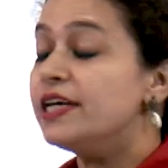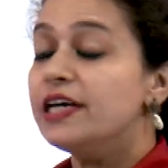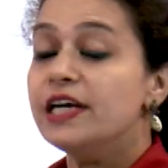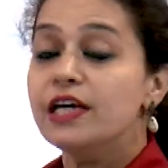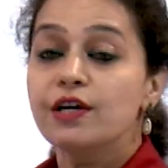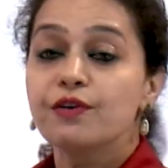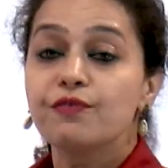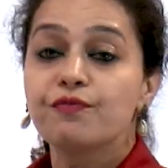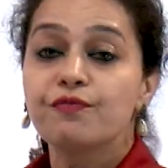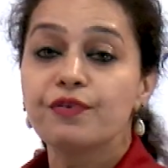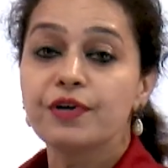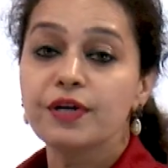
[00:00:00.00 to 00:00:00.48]

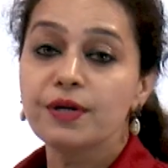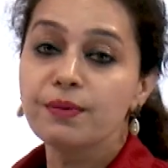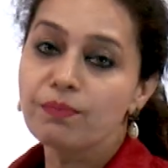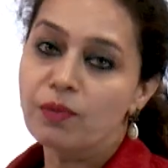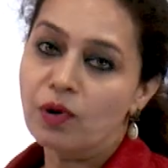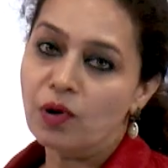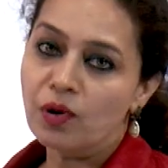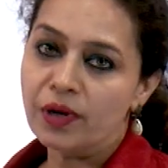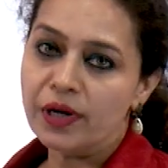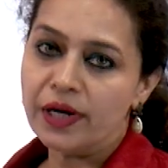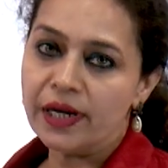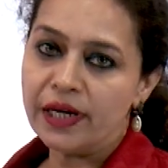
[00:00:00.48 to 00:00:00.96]
every
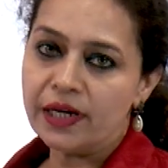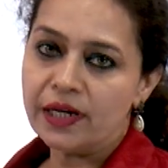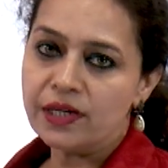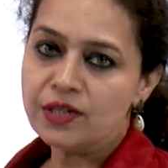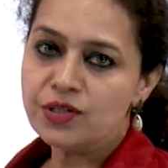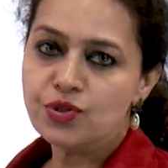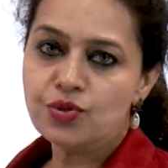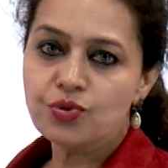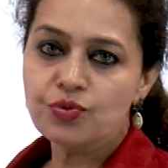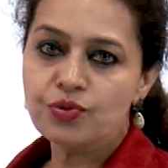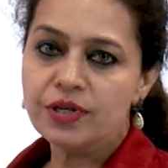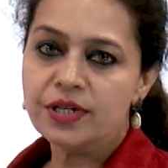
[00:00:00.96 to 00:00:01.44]
morning.
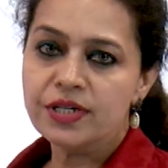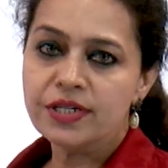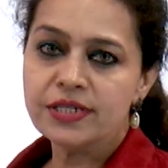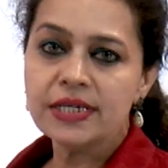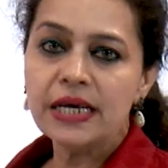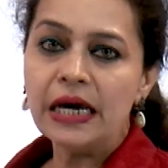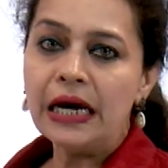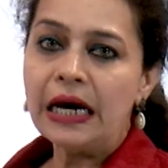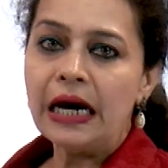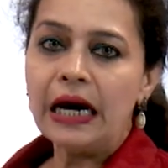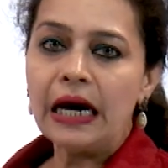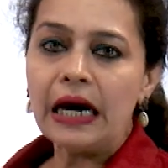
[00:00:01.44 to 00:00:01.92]
Students,
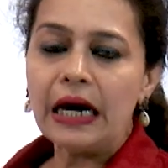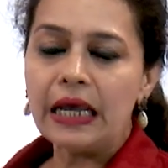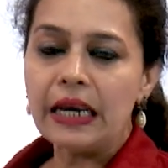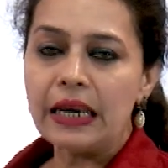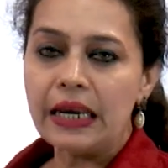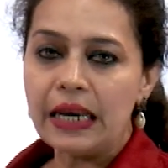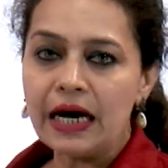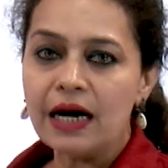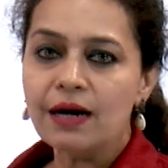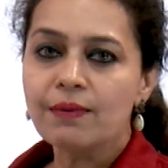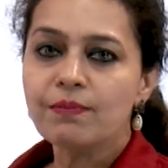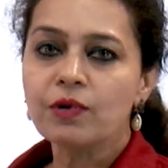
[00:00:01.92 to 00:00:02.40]

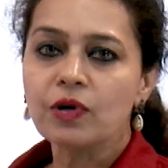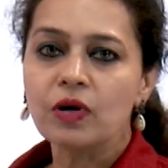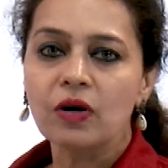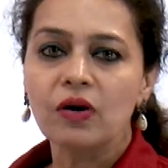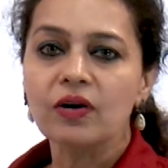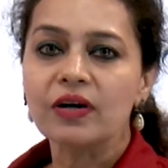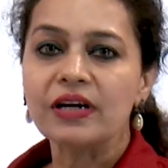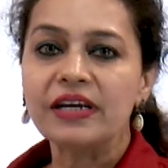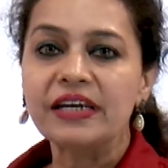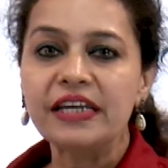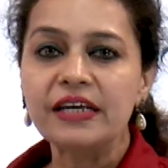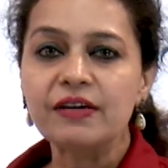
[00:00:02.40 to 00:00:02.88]
alarm clock
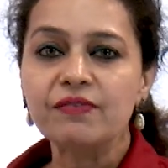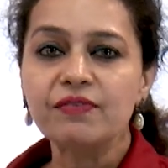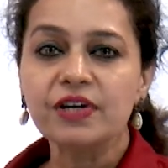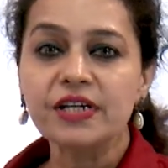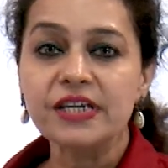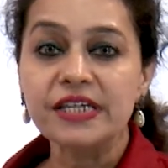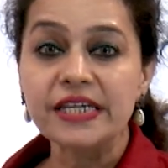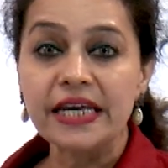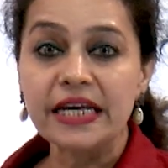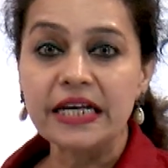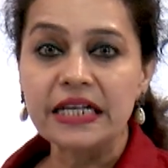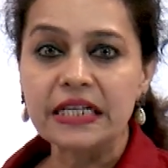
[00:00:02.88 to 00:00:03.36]
never
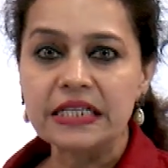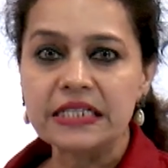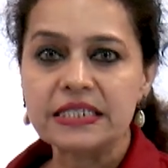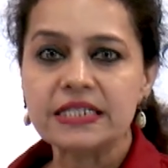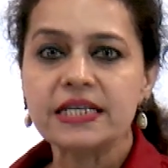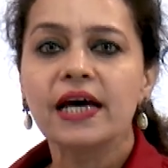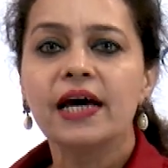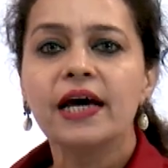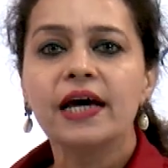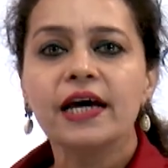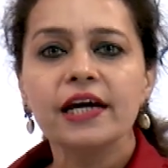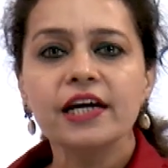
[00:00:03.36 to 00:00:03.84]
yells,
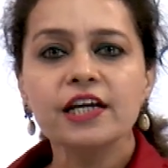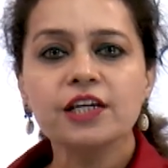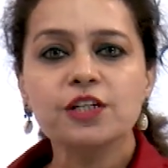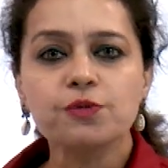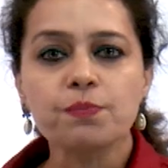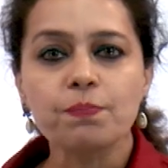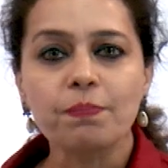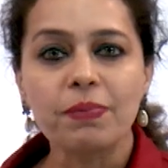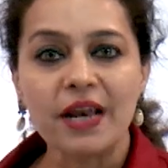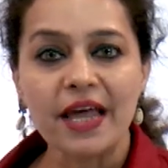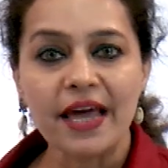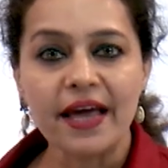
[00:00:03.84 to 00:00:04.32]
it
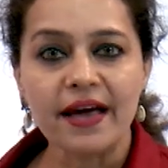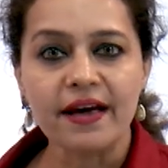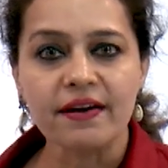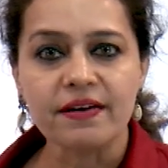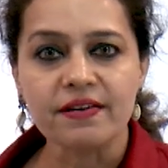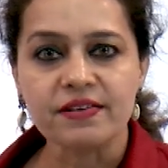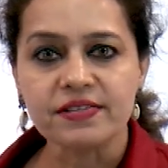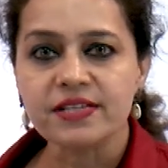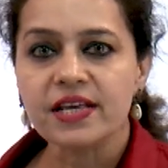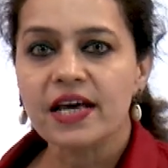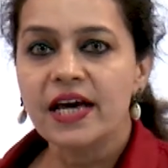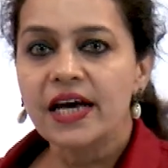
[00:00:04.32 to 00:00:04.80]

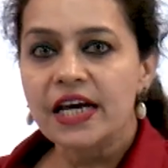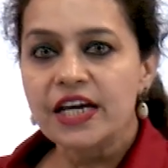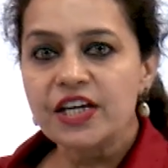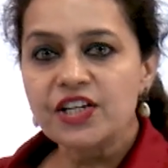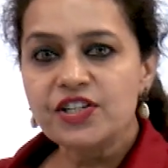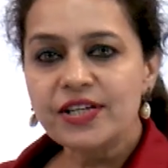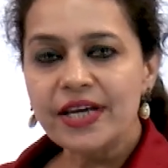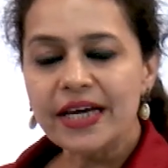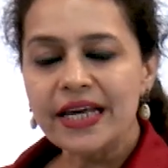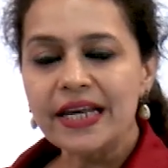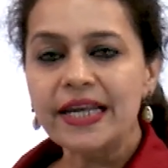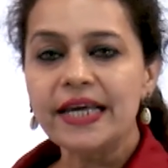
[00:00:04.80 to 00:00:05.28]
blares.
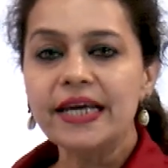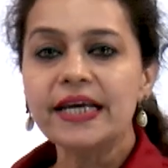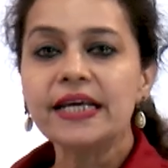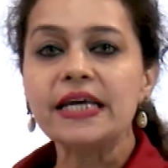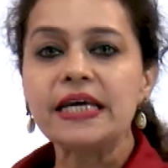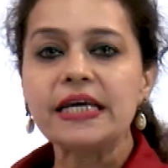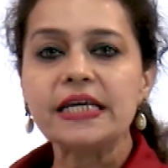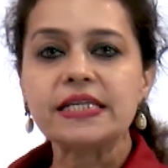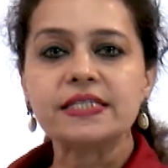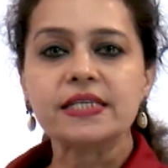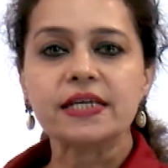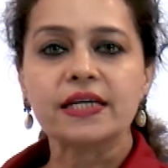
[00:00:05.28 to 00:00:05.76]
Yelling
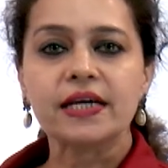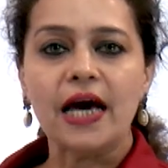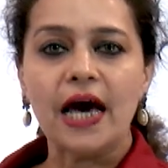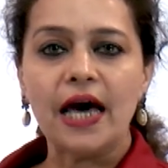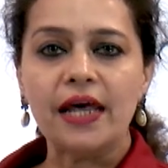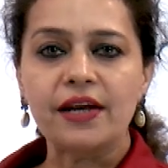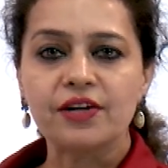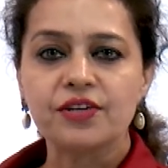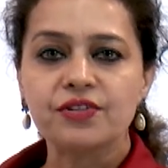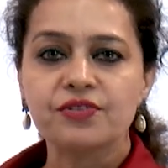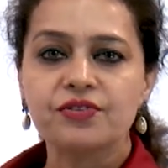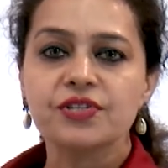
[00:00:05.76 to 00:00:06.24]
is a
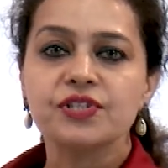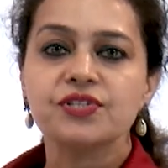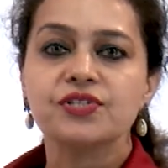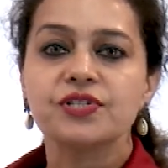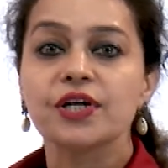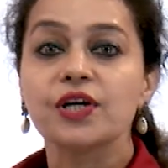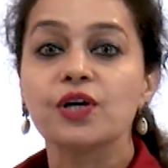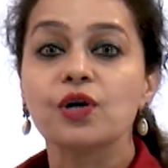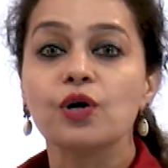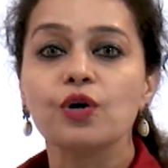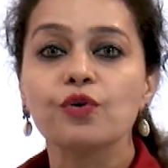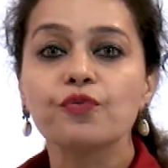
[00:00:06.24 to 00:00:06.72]
characteristic
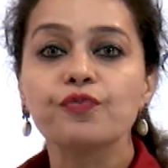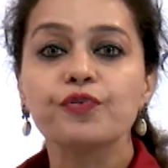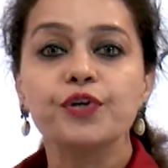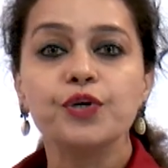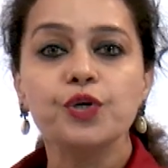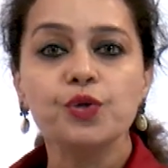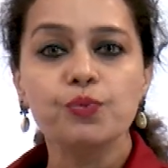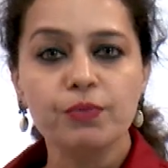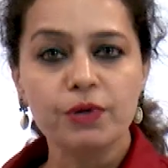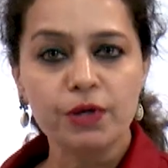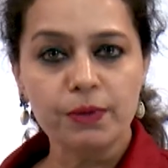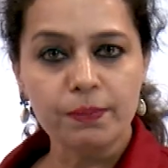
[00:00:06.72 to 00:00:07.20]
of
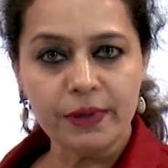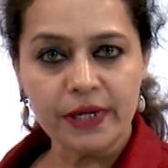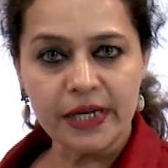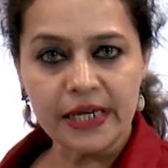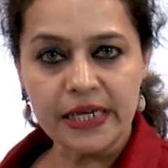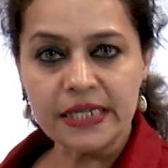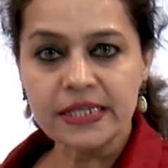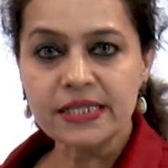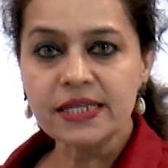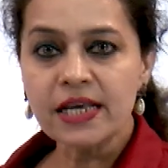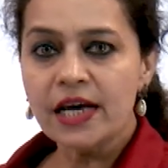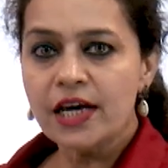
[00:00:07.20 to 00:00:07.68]
human
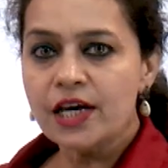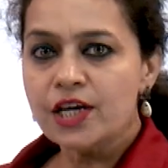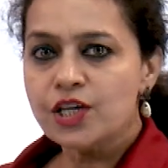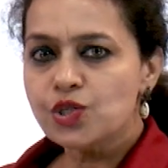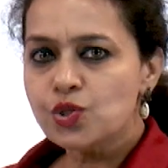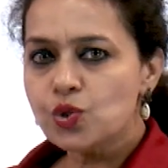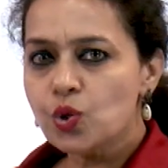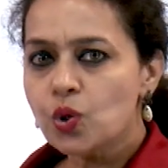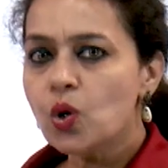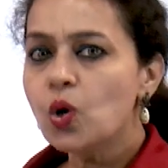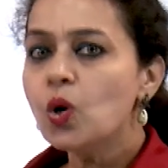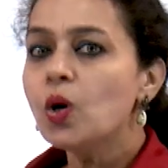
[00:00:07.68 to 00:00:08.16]
beings.
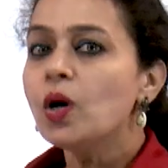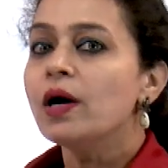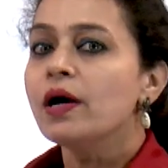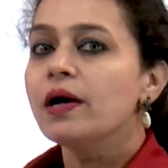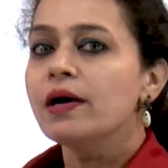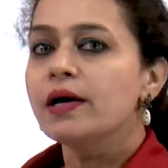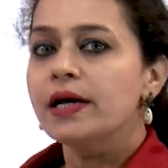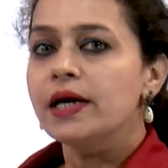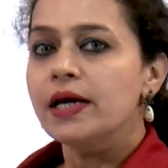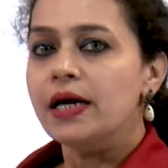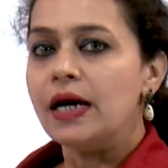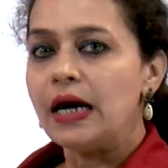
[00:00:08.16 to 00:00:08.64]
So
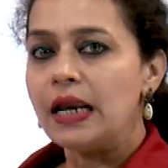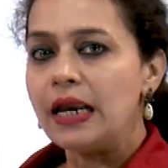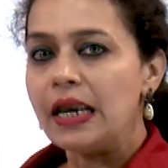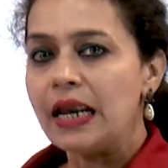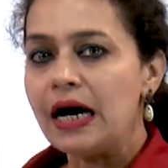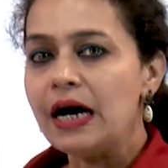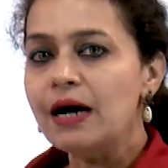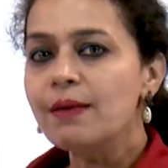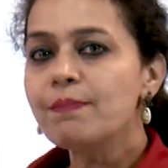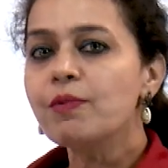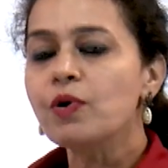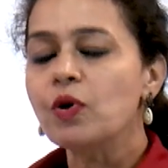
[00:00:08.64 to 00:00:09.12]

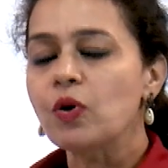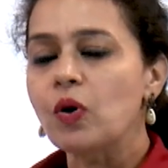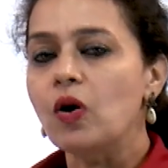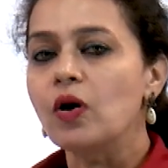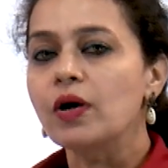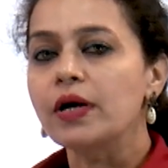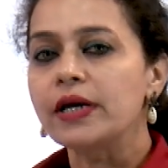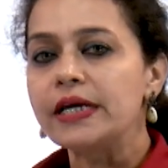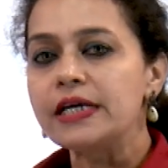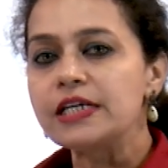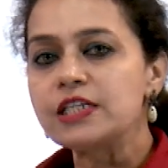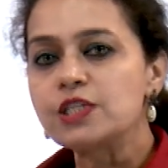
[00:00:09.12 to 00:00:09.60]
alarm clock
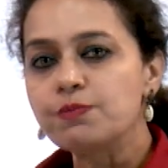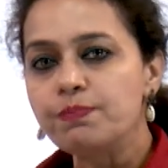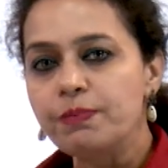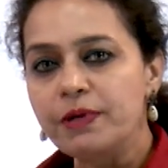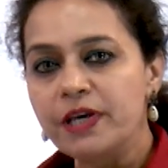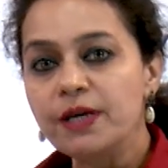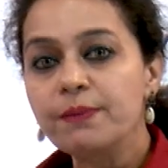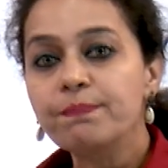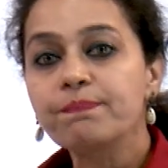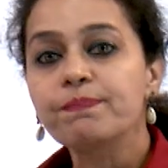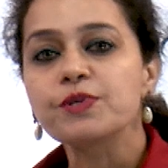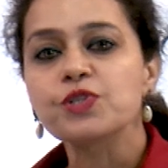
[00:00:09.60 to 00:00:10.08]
is being
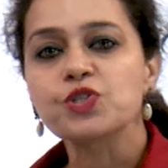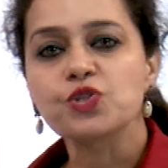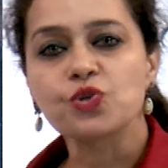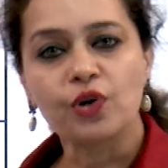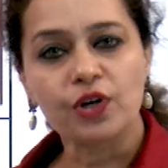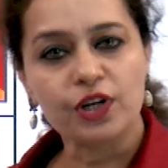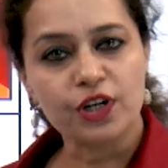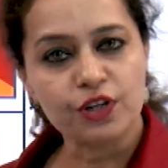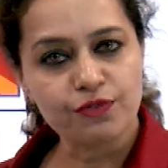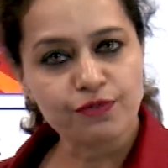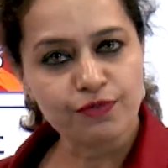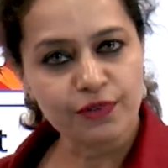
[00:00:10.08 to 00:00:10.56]

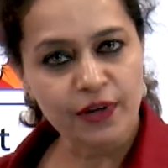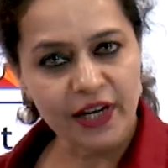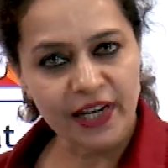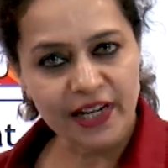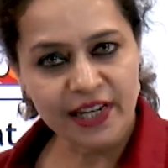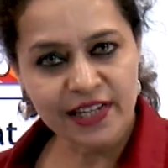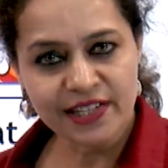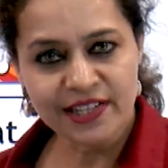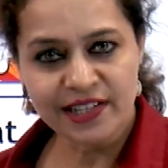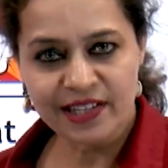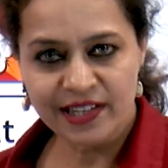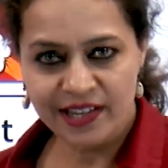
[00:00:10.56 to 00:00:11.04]

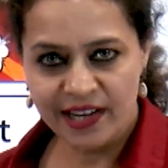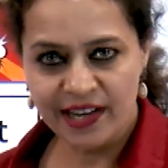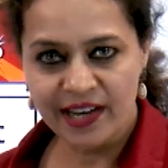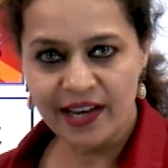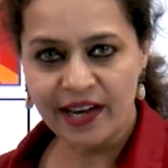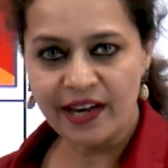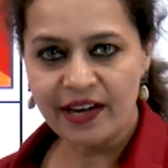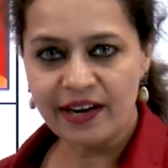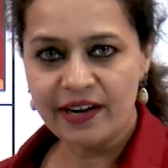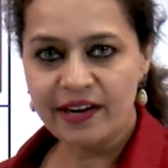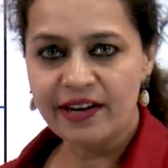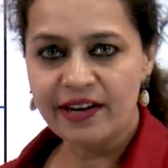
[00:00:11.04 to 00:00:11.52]
personified here.